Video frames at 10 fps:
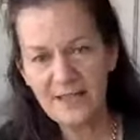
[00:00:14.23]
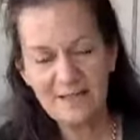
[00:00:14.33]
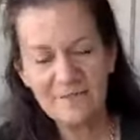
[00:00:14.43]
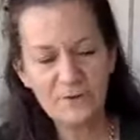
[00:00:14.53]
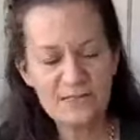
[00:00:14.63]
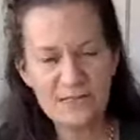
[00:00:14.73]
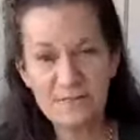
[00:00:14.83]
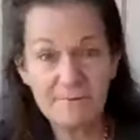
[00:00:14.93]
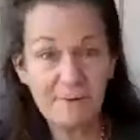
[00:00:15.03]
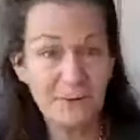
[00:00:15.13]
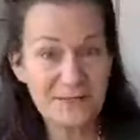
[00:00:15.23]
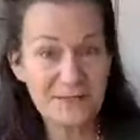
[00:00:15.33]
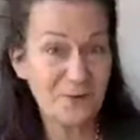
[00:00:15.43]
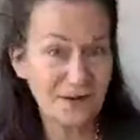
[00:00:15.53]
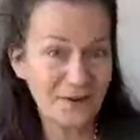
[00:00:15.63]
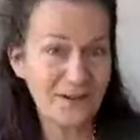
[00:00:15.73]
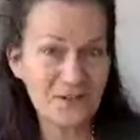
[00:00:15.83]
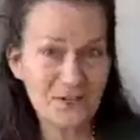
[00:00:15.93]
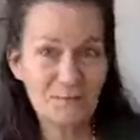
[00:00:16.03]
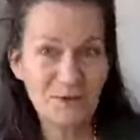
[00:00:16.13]
If it wasn't for what's going on,
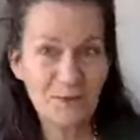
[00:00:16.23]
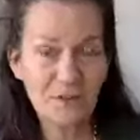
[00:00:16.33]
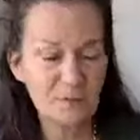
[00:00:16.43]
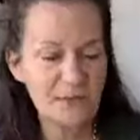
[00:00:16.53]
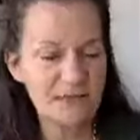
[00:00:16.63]
she'd be with me.